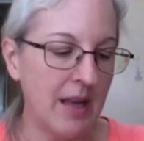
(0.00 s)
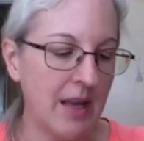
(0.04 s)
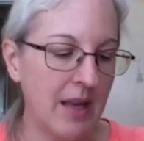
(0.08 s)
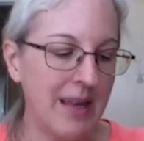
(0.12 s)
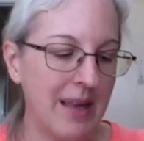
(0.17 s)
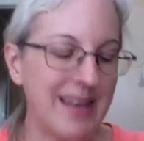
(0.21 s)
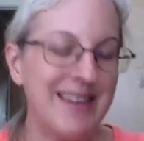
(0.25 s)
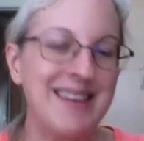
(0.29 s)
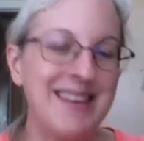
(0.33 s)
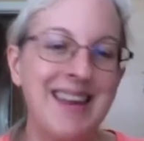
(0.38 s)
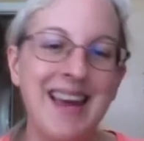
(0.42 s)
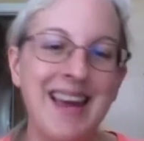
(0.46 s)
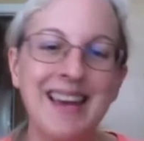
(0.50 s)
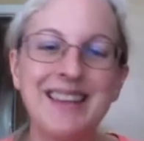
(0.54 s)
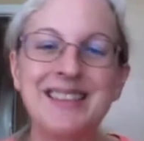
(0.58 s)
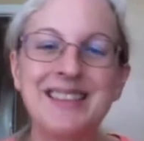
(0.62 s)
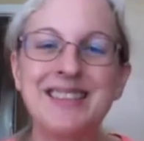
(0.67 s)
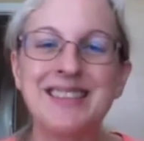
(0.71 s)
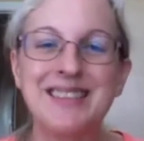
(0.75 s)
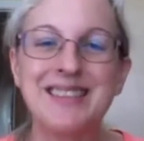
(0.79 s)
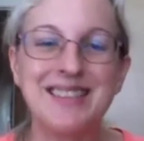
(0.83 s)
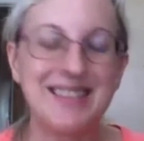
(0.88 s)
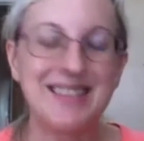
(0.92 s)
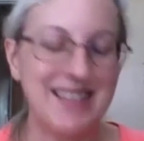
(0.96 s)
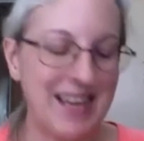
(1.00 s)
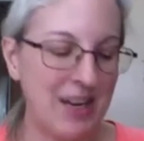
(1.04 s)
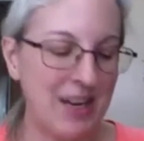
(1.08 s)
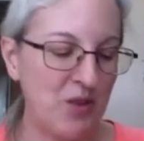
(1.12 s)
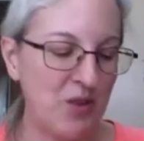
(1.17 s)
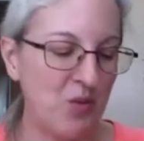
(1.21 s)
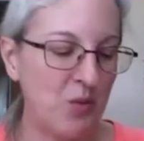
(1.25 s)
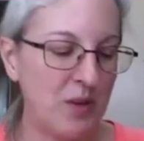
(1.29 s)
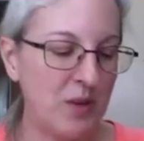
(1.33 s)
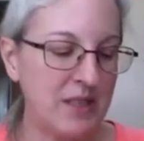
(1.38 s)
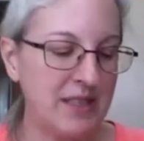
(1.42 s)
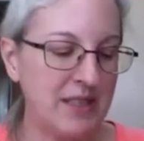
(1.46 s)
Next,
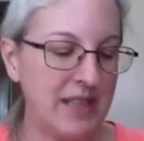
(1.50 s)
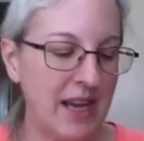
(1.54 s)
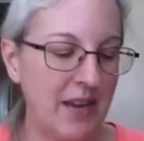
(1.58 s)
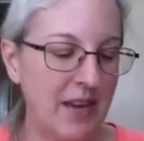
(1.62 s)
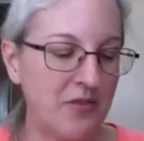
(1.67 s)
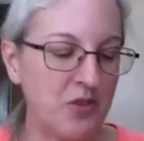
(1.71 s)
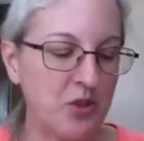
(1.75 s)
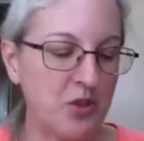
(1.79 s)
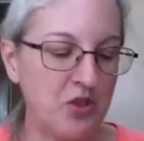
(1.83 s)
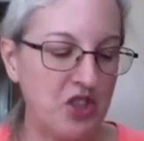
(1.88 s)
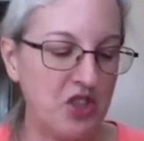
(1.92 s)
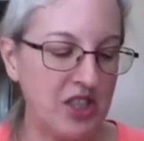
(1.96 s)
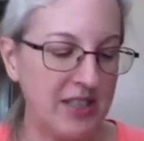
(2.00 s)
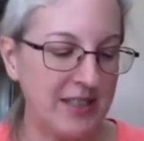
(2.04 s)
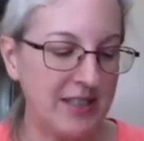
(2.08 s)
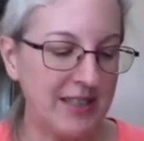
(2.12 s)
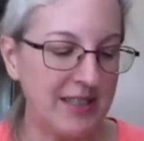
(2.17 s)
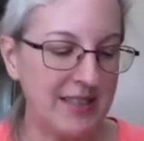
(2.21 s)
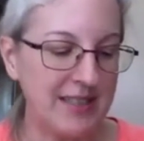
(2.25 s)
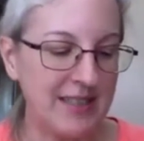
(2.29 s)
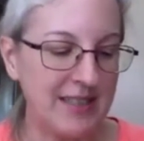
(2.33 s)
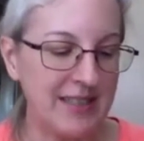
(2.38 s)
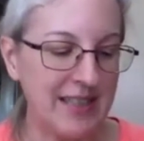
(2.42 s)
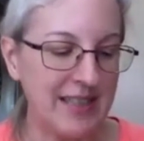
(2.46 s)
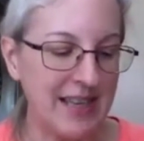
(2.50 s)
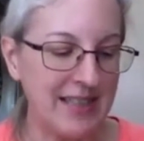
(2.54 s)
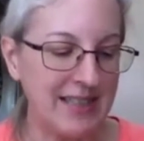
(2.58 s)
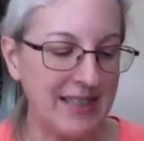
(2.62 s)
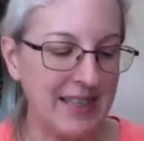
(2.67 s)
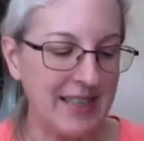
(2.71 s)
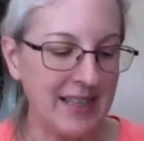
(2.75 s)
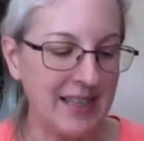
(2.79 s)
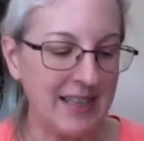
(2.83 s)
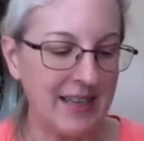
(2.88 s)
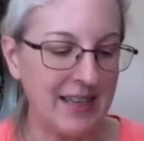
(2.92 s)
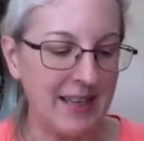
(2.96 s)
Satan went after Jesus'
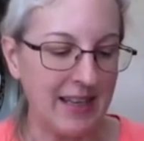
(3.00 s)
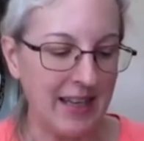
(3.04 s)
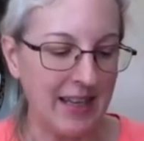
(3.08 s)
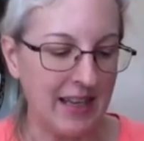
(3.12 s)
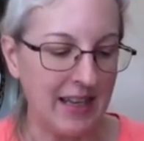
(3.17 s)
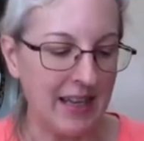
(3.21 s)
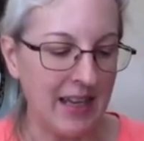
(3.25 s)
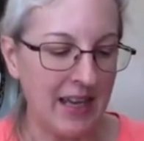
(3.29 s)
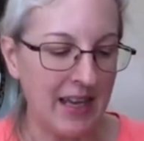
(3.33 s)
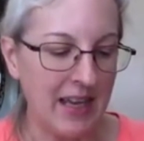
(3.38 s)
identity.